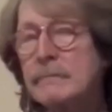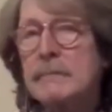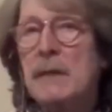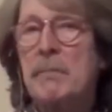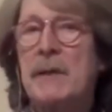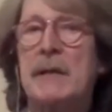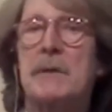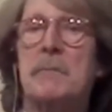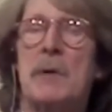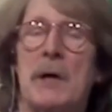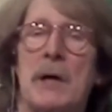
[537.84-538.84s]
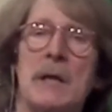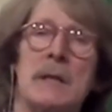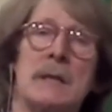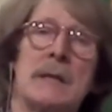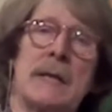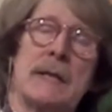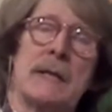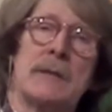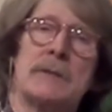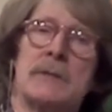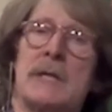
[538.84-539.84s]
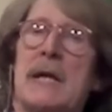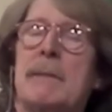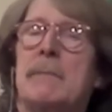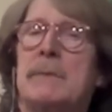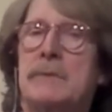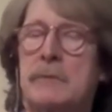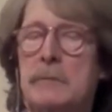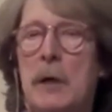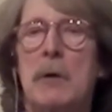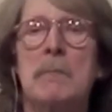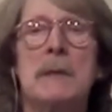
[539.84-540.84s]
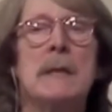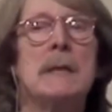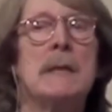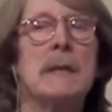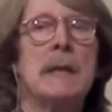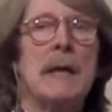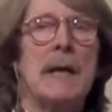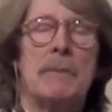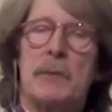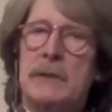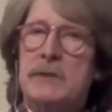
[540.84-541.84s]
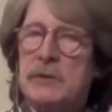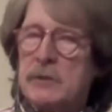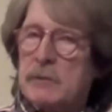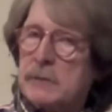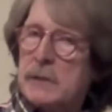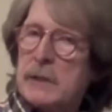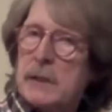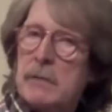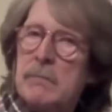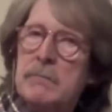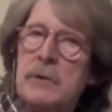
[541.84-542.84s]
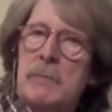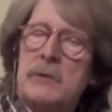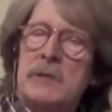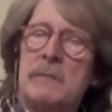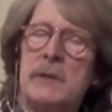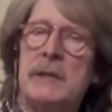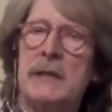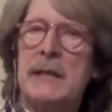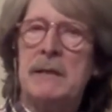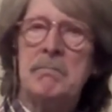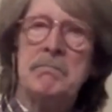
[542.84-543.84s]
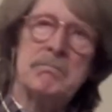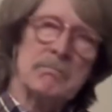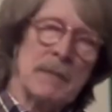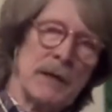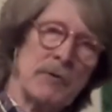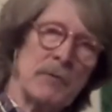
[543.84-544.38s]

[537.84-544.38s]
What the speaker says: Peter and Paul and others came to Rome, and pretty soon there was a little Roman community, 100